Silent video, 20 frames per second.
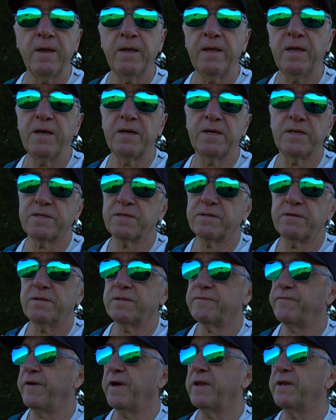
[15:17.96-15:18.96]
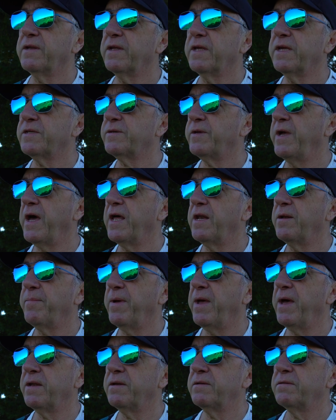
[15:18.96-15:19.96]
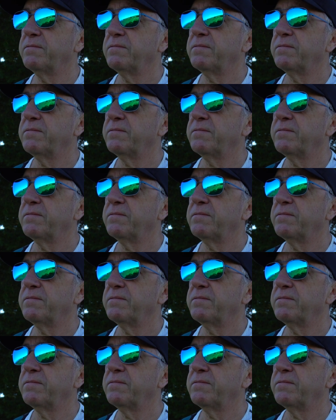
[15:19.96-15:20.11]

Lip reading: yeah, it's fun. It gets you out and about